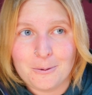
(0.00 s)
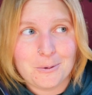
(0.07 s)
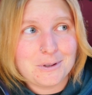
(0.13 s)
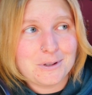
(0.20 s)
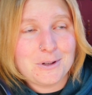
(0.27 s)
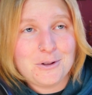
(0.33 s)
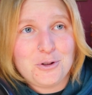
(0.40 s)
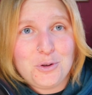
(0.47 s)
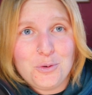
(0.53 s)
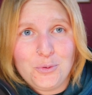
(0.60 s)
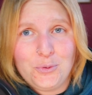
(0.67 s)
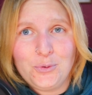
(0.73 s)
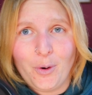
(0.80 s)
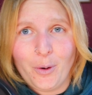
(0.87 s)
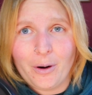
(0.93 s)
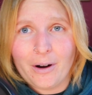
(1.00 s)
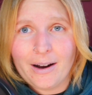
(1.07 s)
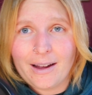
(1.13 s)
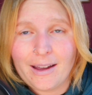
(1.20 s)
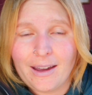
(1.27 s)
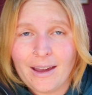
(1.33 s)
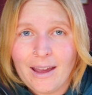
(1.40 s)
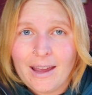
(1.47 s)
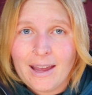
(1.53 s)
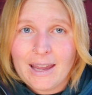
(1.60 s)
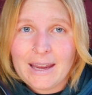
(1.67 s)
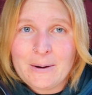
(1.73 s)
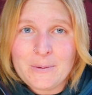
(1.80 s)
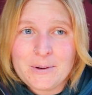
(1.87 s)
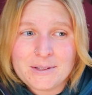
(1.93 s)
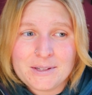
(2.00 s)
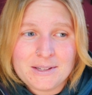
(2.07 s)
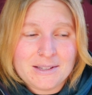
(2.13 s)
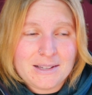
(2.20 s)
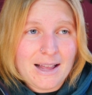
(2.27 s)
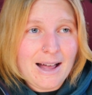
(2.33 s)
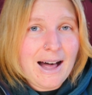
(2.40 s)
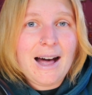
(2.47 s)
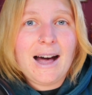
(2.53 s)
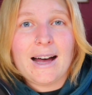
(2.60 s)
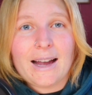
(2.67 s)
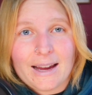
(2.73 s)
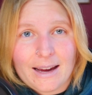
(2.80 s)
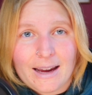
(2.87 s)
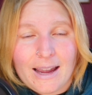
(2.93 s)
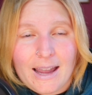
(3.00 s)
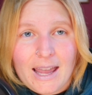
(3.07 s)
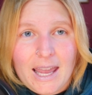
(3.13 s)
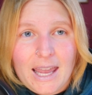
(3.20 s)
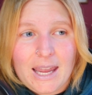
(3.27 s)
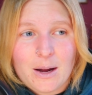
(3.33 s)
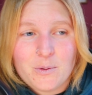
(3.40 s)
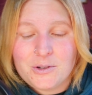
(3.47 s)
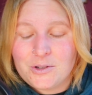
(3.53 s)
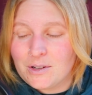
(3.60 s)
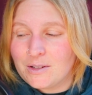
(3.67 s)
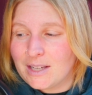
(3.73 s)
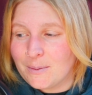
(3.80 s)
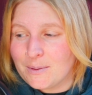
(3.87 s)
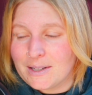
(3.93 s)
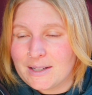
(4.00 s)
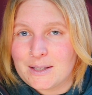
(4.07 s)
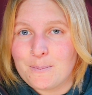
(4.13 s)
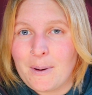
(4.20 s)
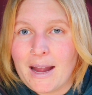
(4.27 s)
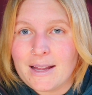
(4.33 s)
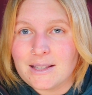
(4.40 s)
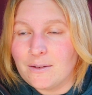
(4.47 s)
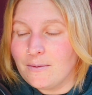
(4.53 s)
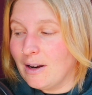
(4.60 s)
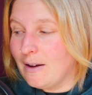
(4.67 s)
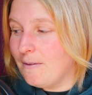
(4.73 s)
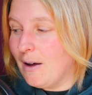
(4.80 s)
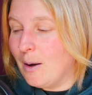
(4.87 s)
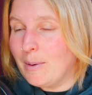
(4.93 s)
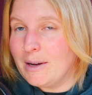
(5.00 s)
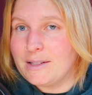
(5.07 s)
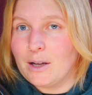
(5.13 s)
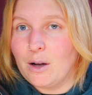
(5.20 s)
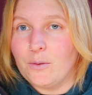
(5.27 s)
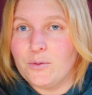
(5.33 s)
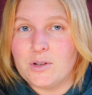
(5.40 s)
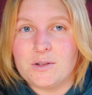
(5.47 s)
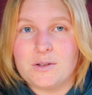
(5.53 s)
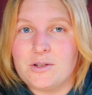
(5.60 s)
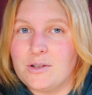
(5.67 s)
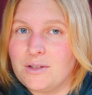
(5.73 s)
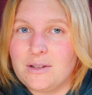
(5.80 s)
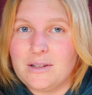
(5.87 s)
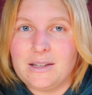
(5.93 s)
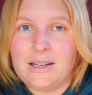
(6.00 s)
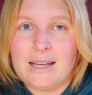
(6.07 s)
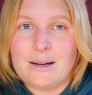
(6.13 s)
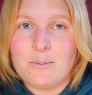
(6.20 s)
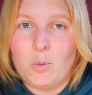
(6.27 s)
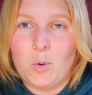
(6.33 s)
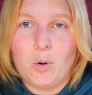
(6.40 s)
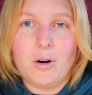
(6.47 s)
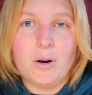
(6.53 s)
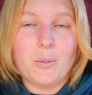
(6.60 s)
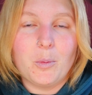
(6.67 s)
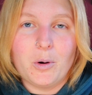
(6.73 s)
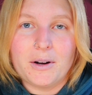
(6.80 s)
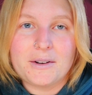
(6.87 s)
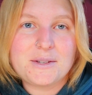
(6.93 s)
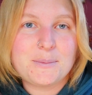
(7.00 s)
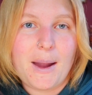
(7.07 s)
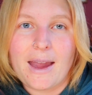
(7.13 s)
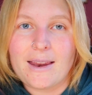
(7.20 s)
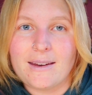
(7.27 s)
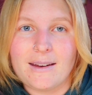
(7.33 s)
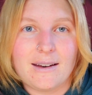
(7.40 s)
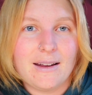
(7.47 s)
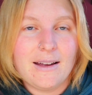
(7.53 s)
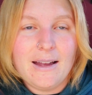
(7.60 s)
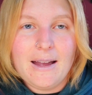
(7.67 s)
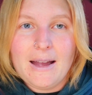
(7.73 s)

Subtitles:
It wasn't euphoric. It wasn't high. It was expansive. And I felt myself just getting more and more expanded.